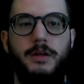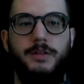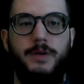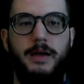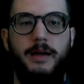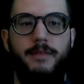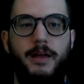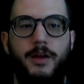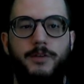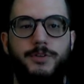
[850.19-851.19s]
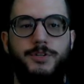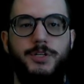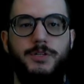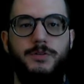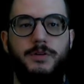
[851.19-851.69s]
So I have that over
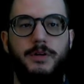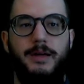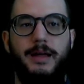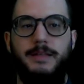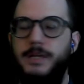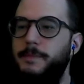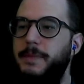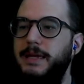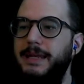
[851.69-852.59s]
2. That's going to be